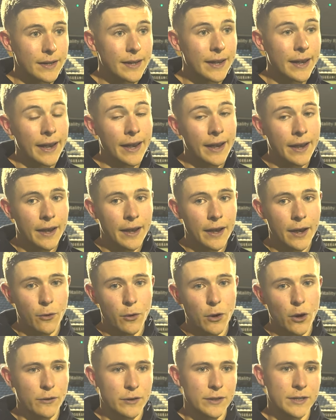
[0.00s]
Yeah, uh,
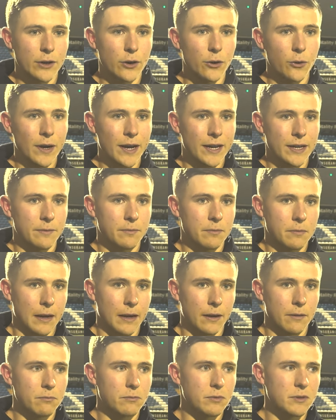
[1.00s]
we obviously knew we had
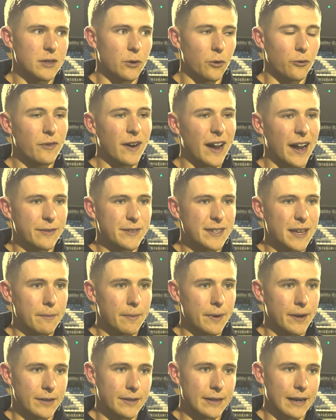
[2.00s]
like still five, ten
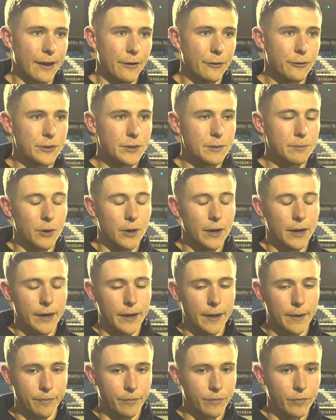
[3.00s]
minutes left, but
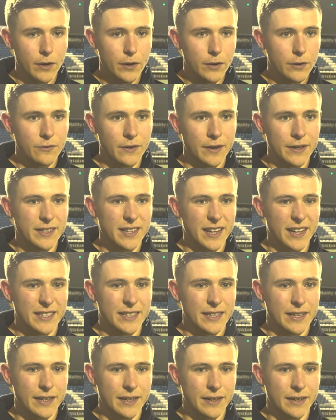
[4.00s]
um, fantastic.